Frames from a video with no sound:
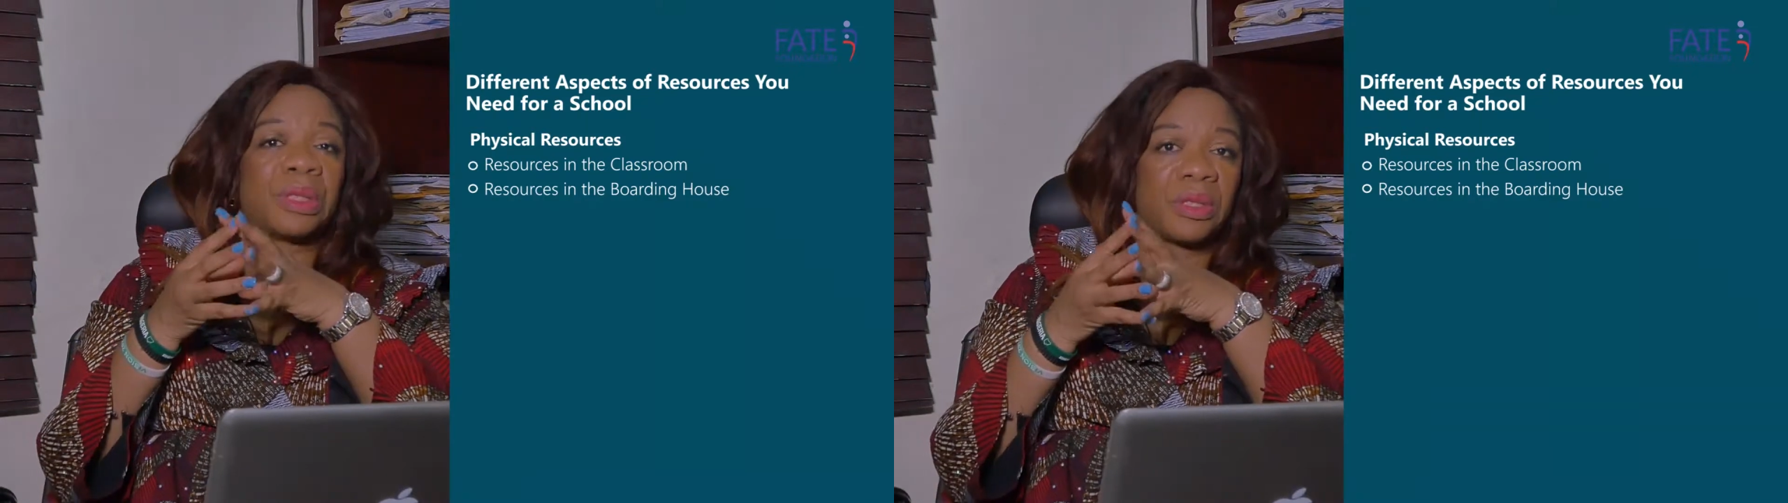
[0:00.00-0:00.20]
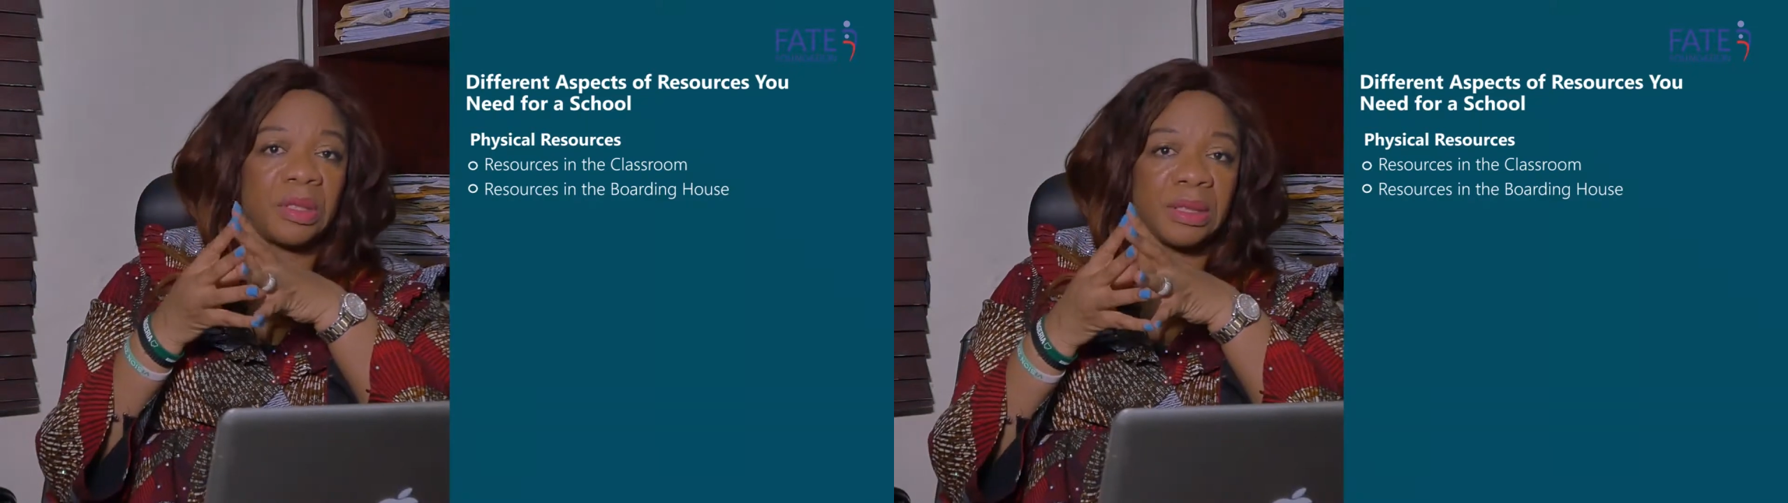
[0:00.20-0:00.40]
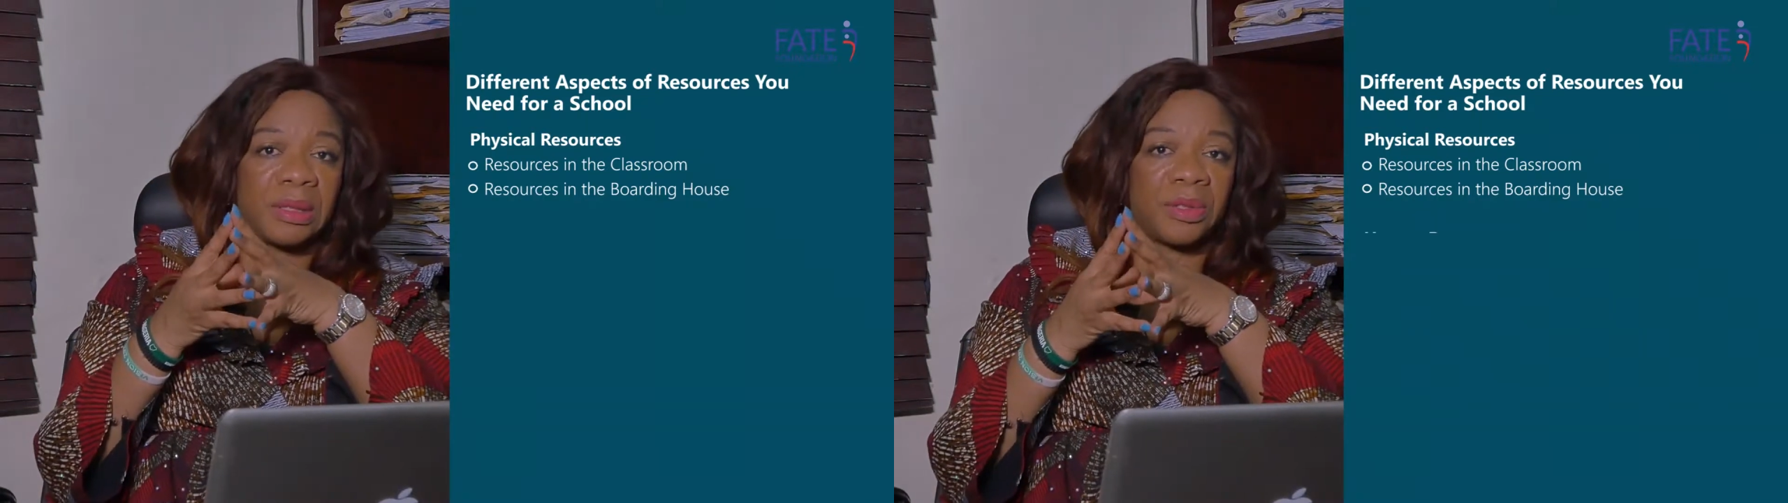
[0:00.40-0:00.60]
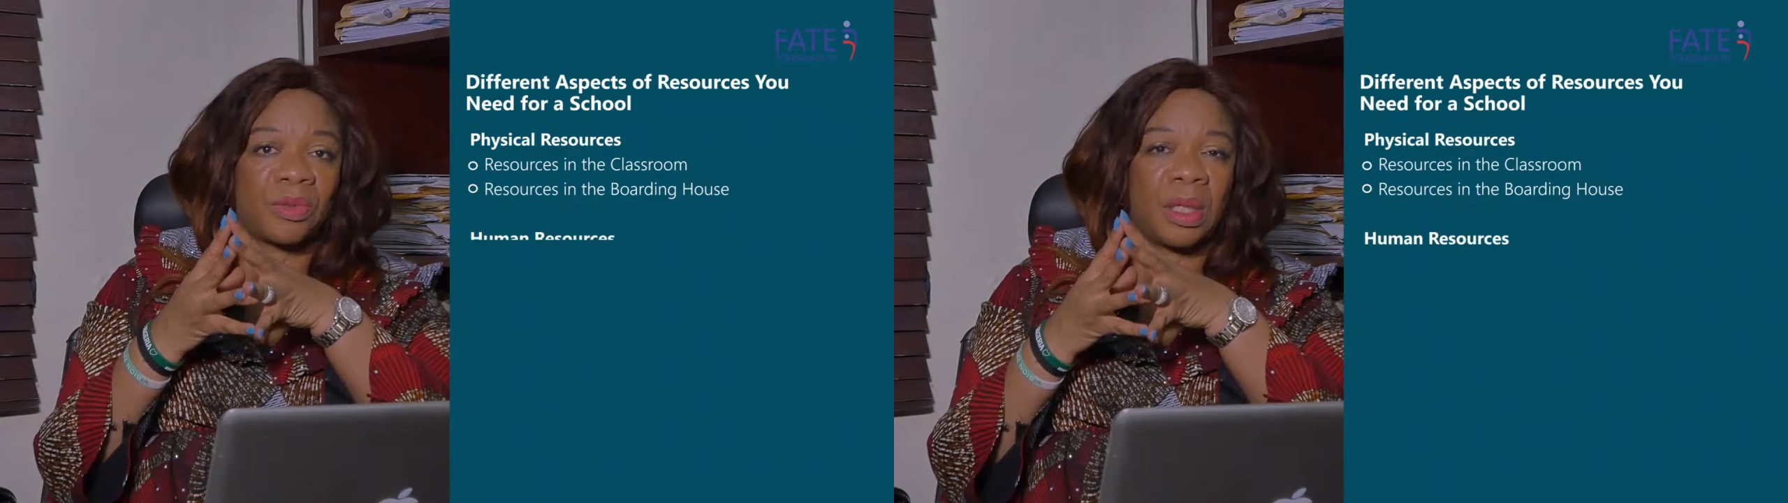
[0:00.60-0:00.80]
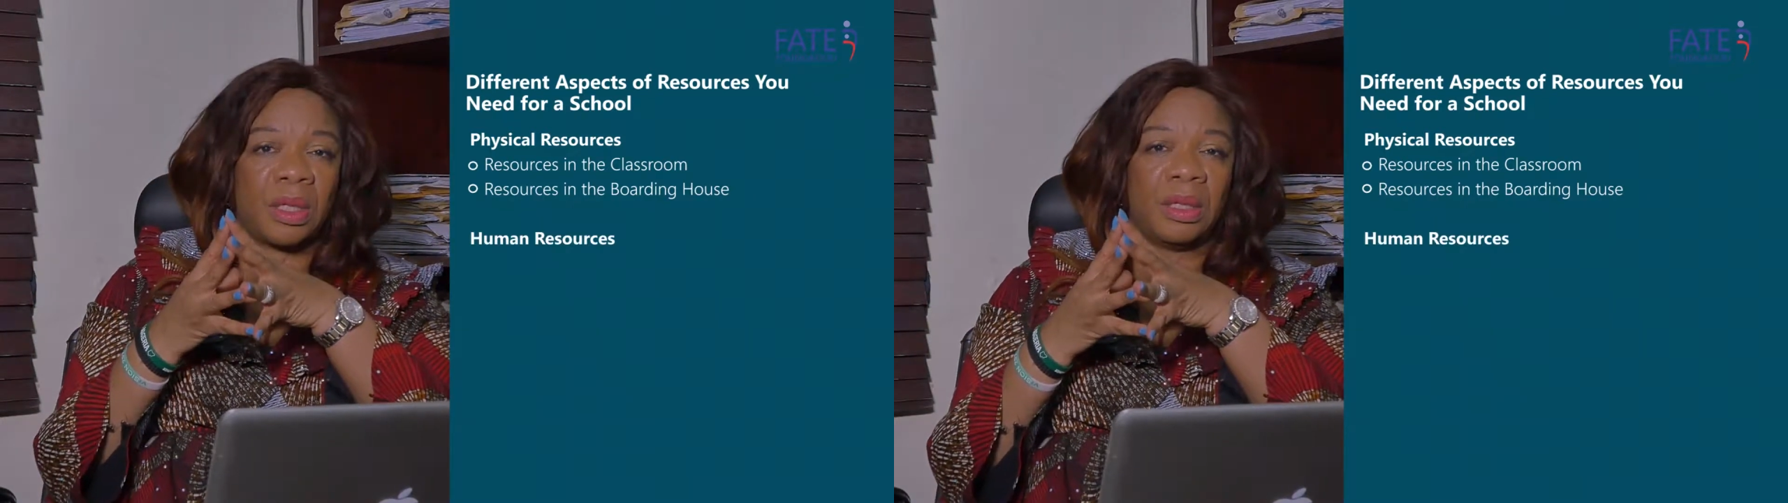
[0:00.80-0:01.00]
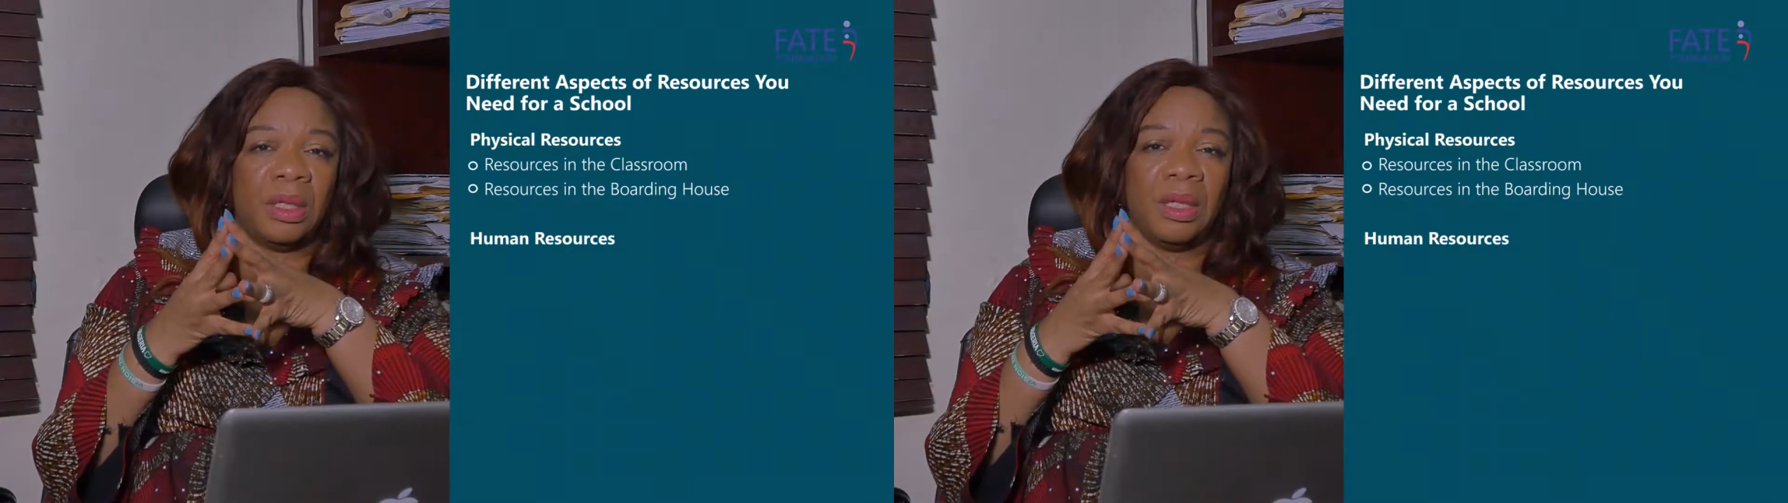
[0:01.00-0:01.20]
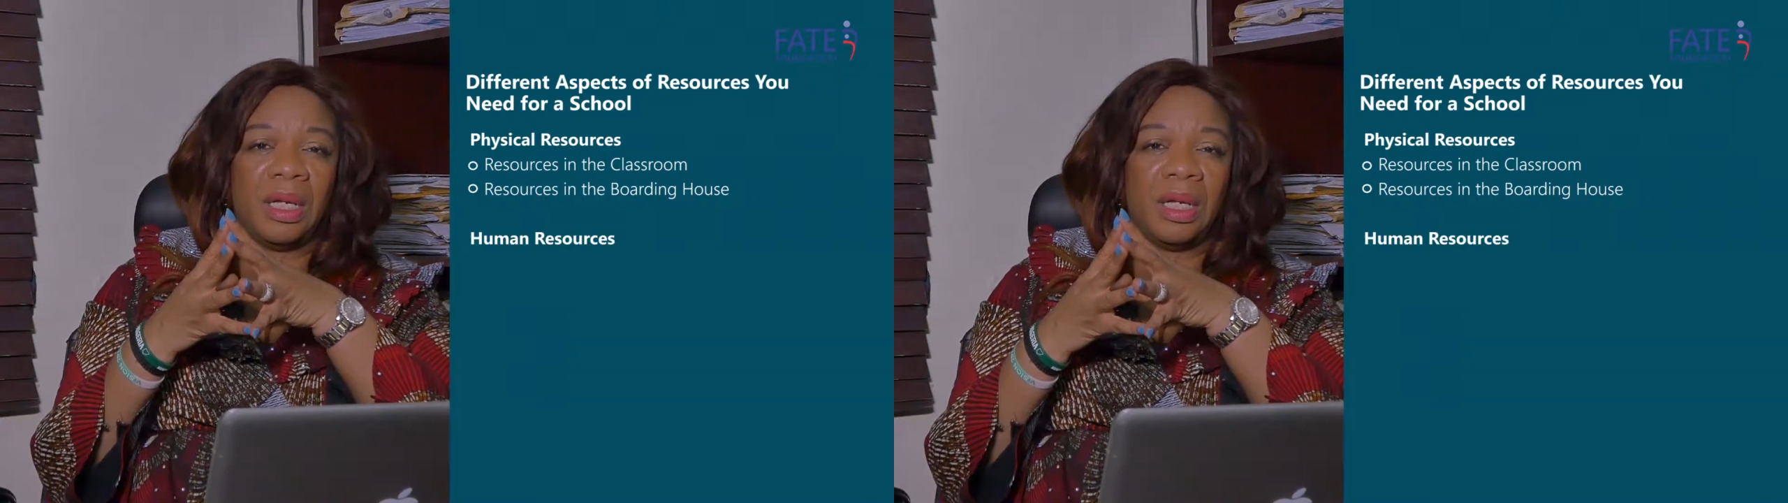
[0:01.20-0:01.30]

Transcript: resources as well.